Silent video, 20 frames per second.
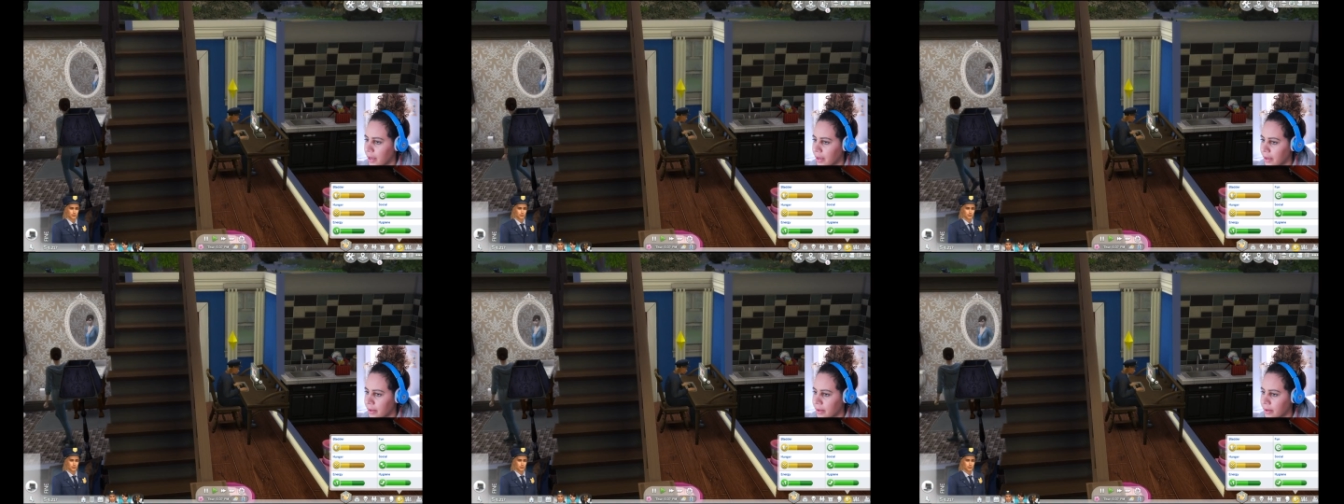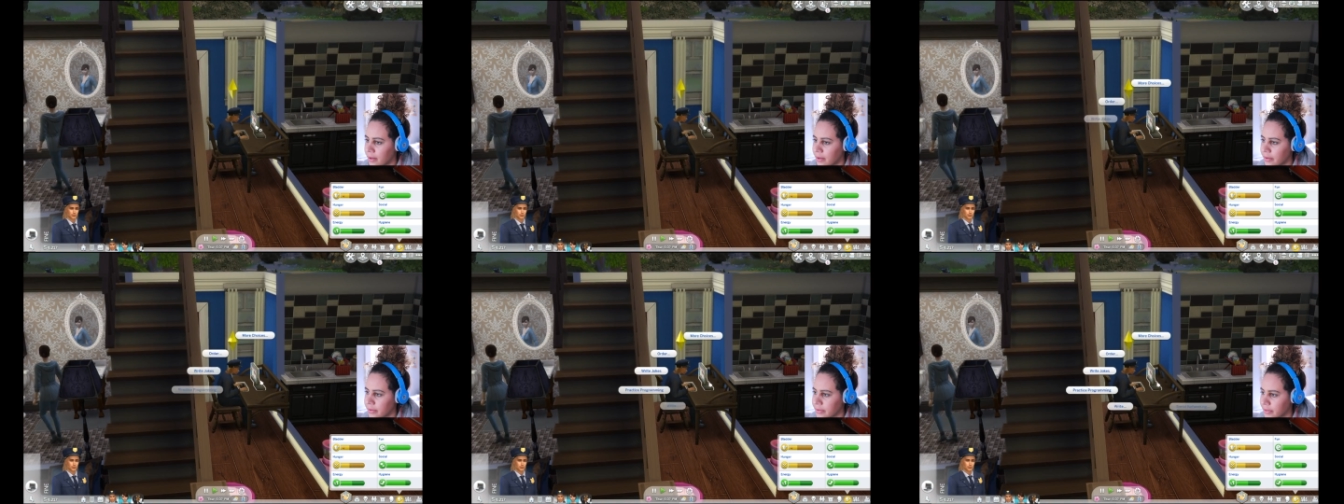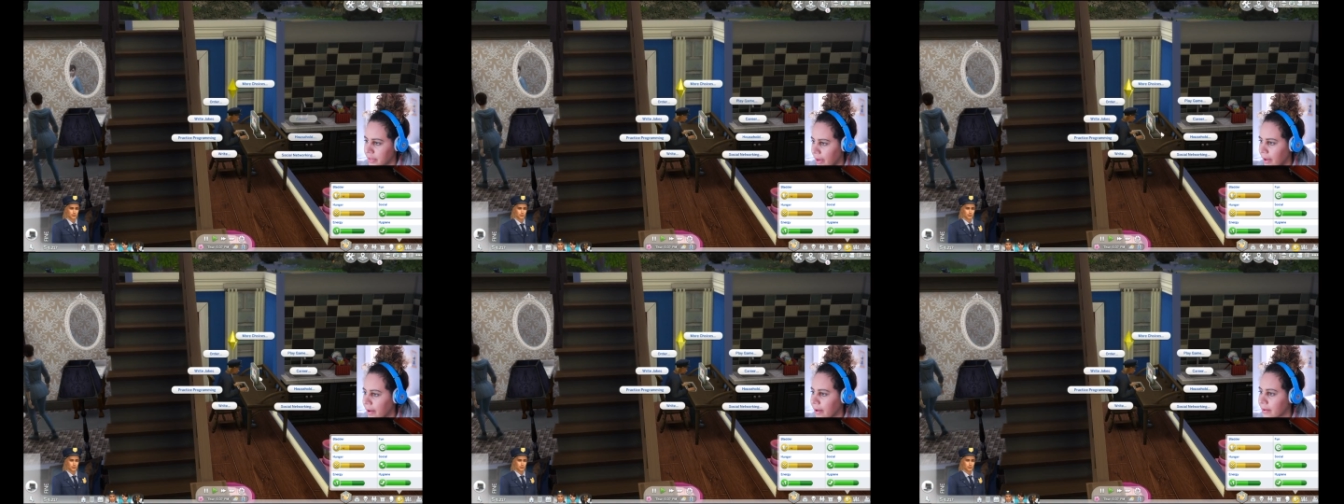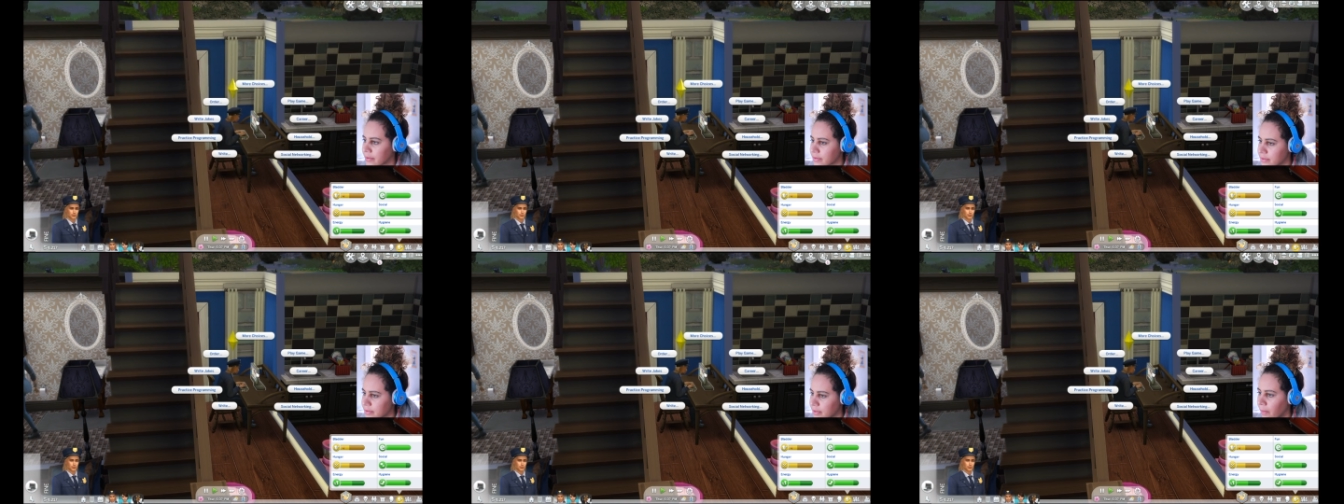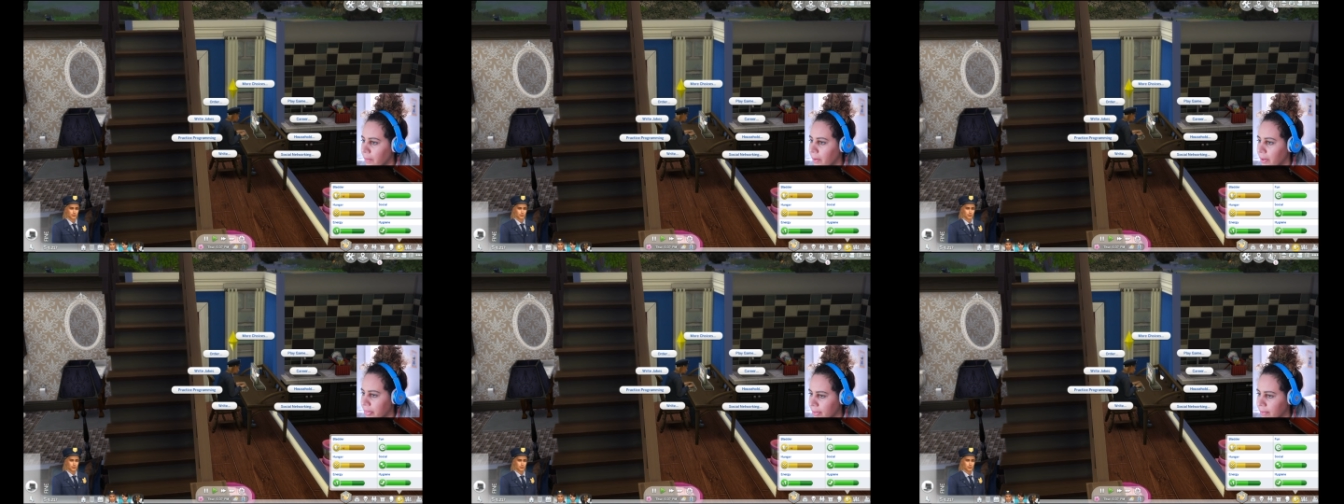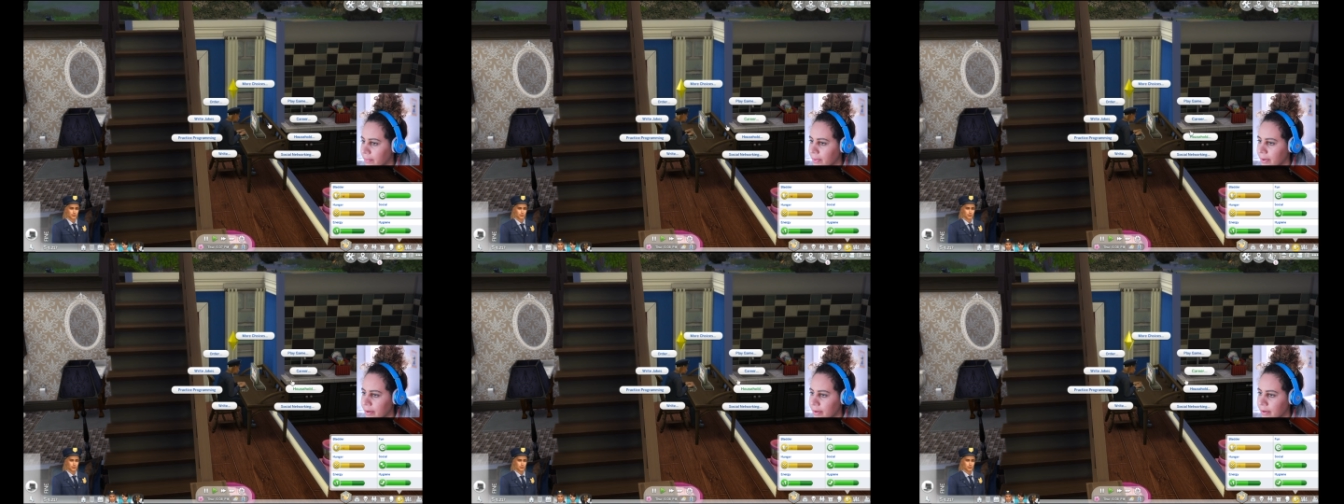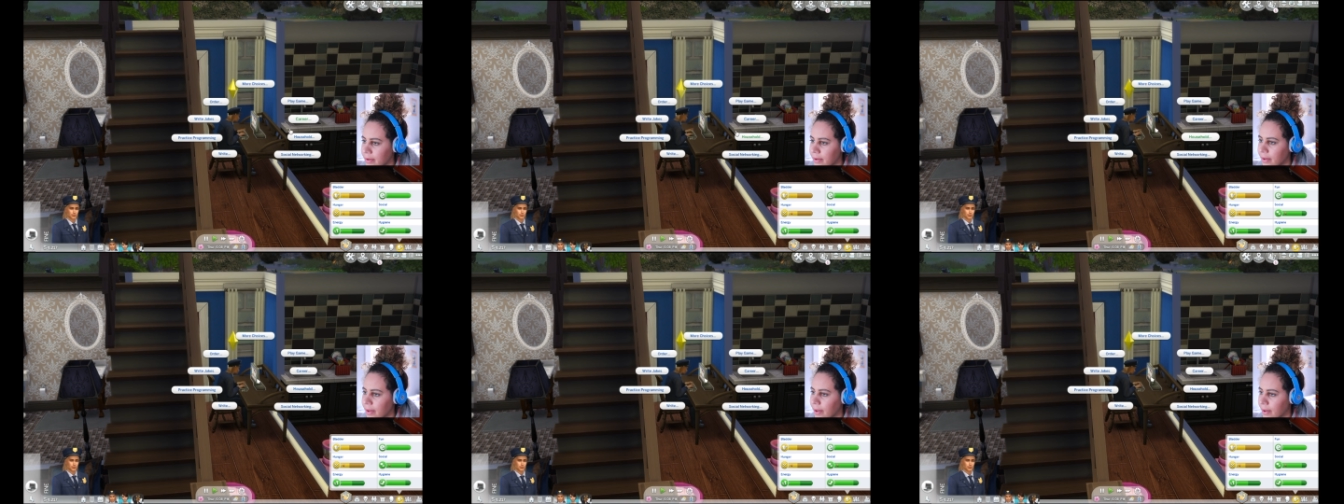And yeah, so I think we're
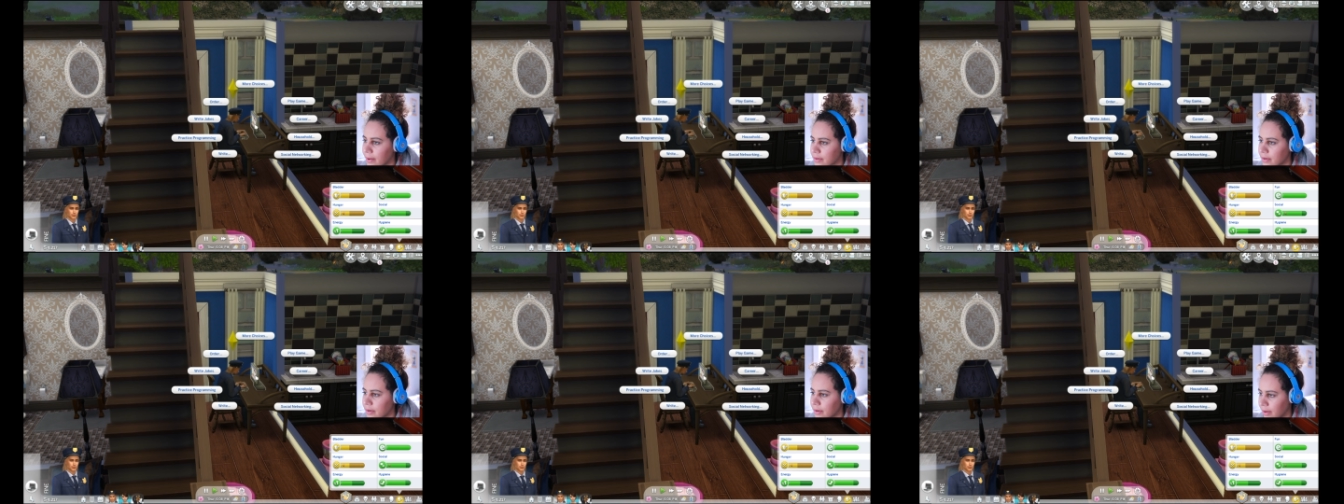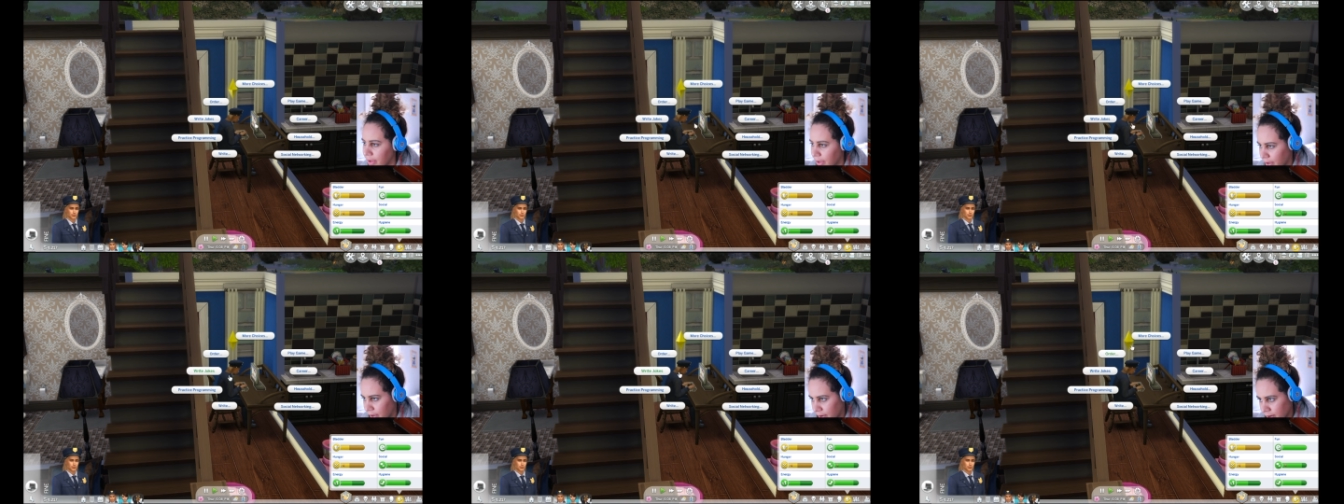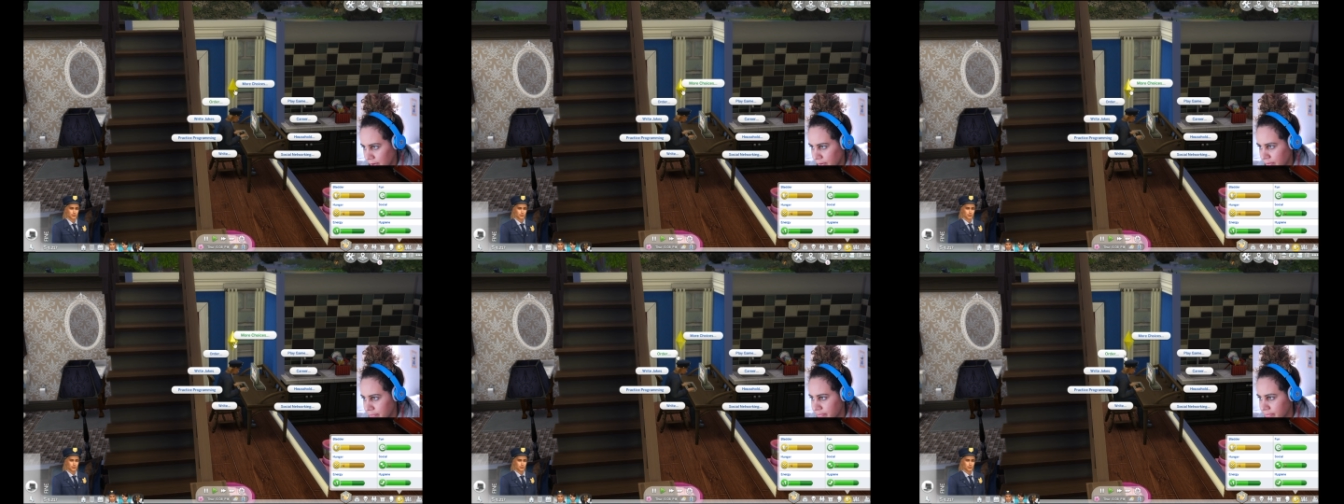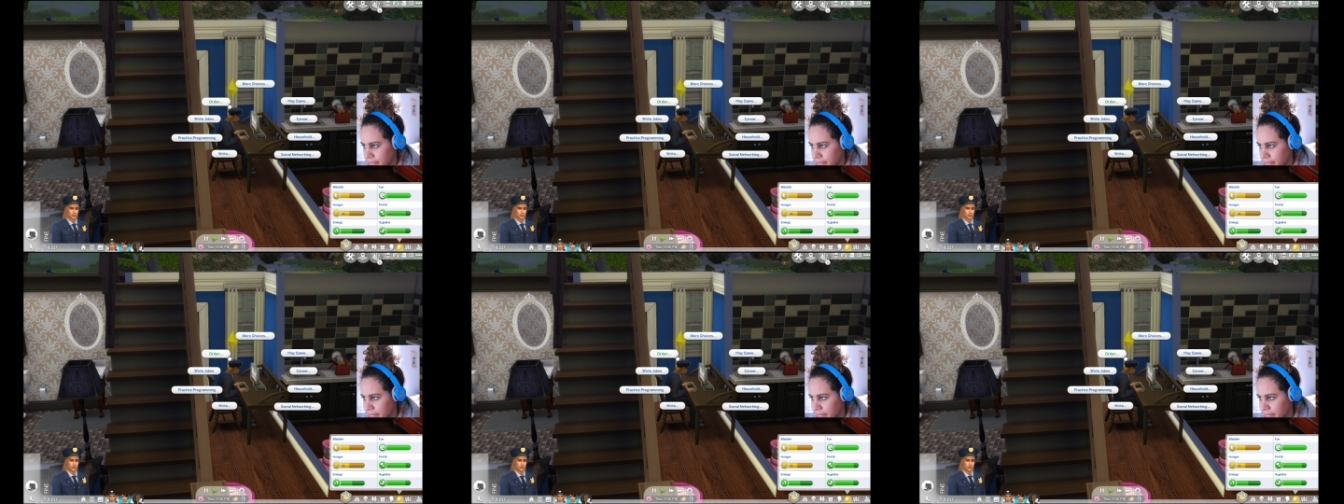gonna end it here.